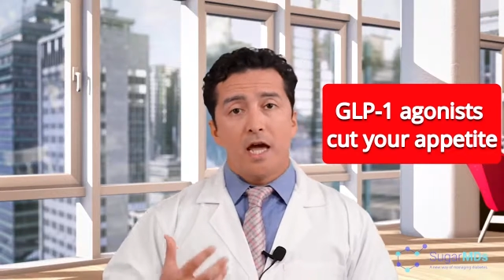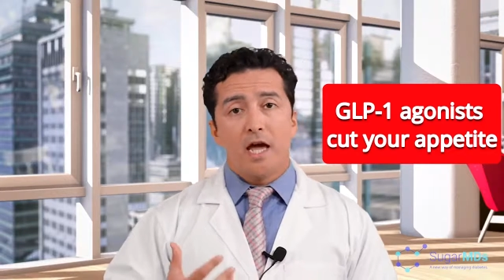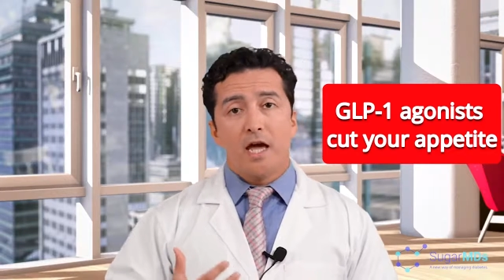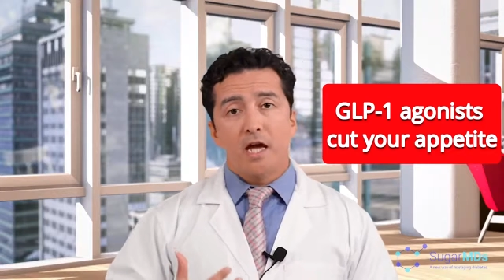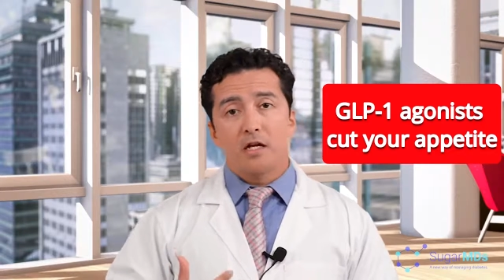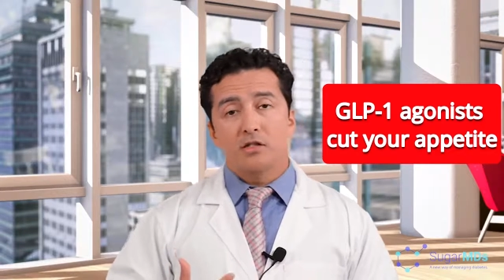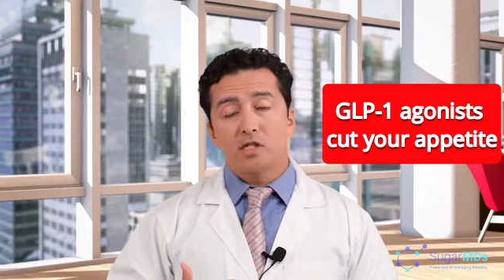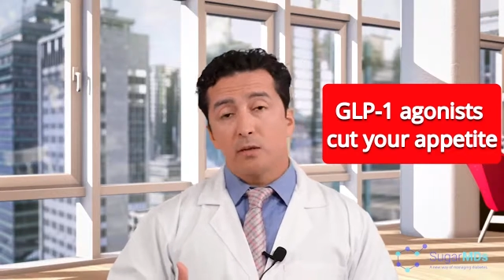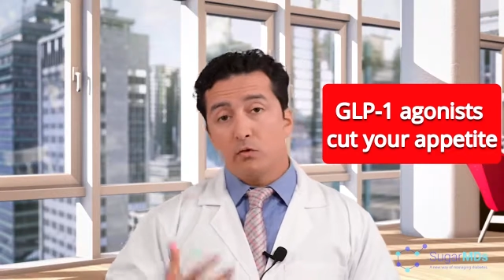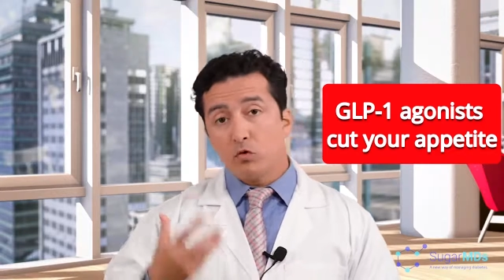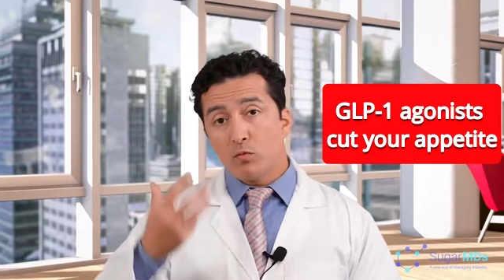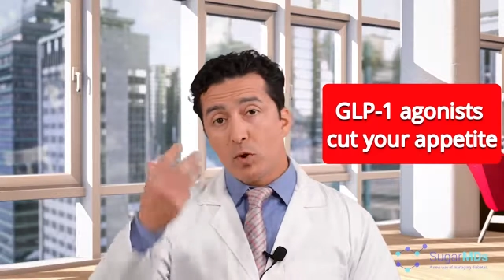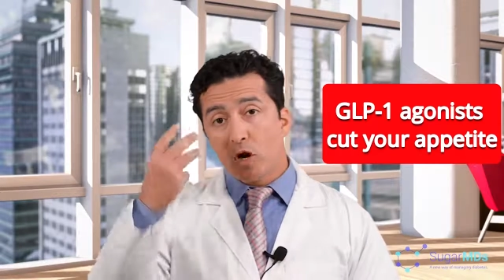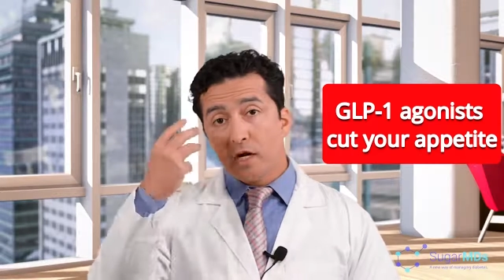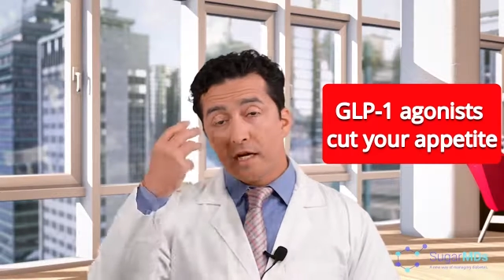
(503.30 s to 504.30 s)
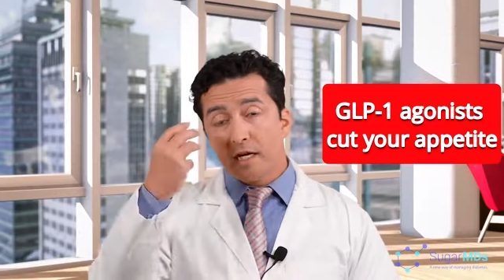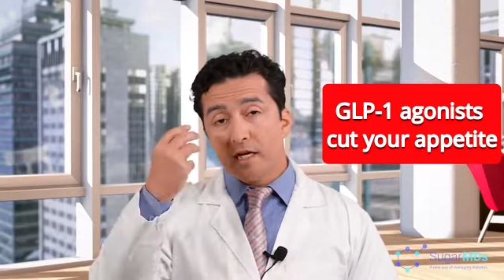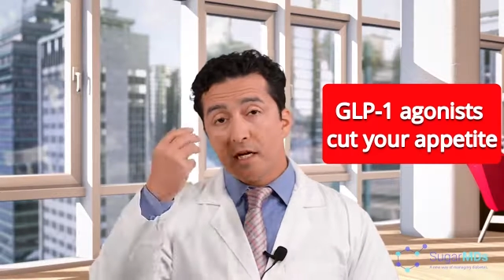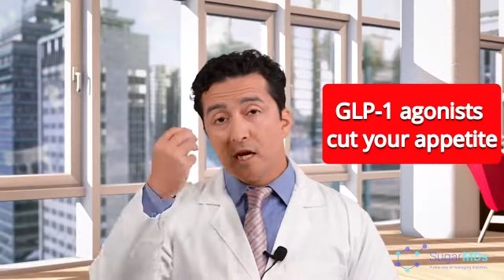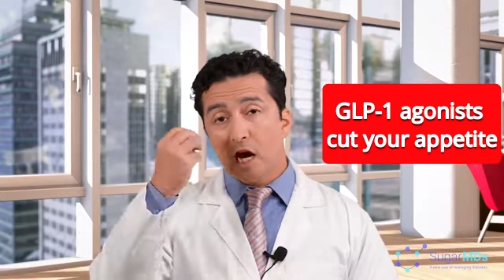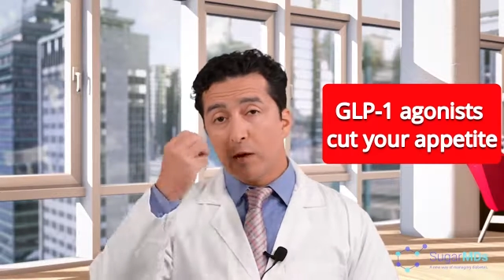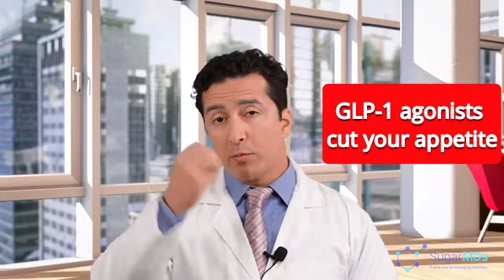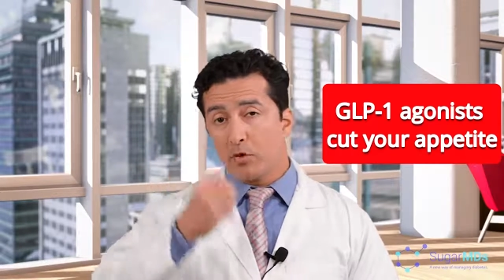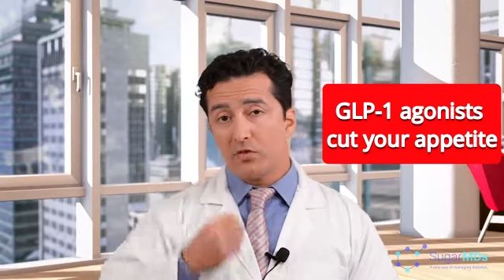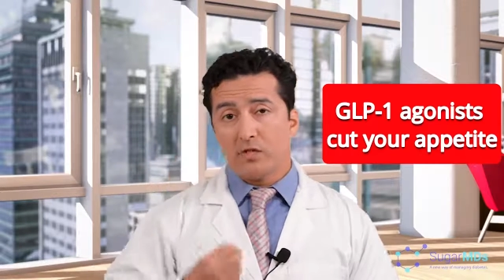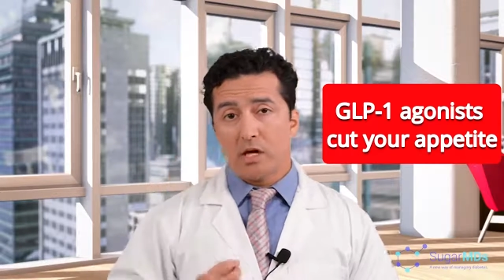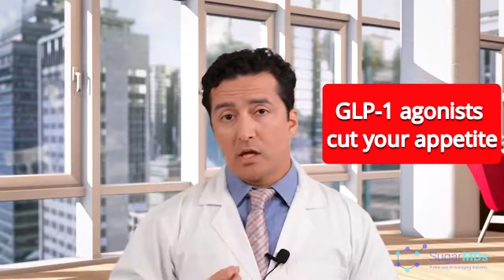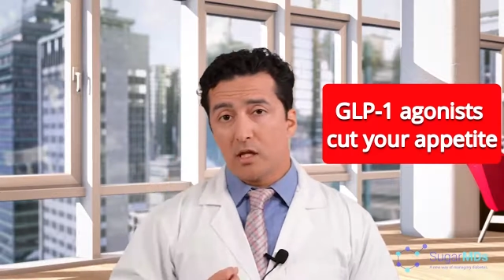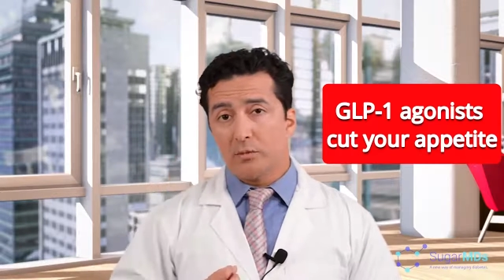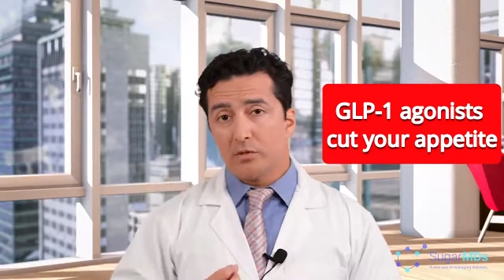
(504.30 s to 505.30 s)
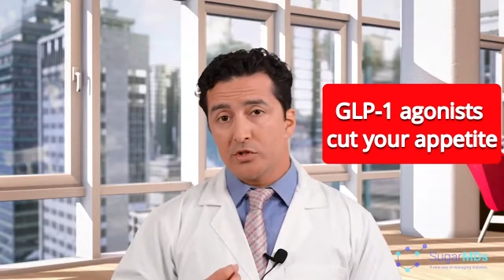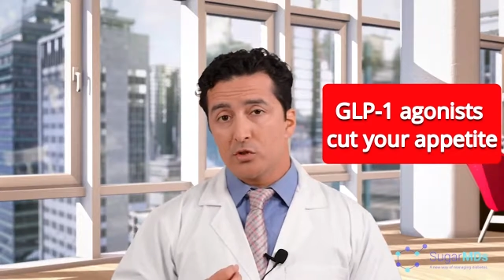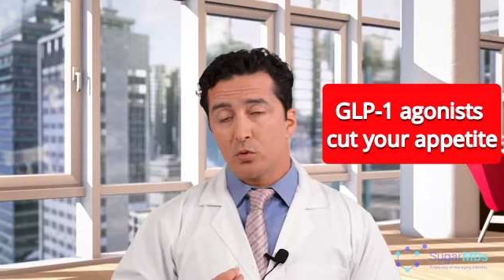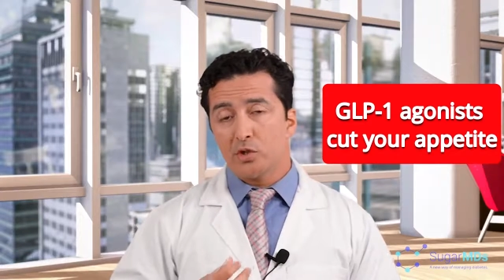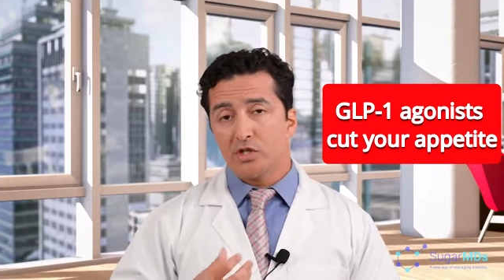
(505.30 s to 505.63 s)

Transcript: and some of them are in the hypothalamus,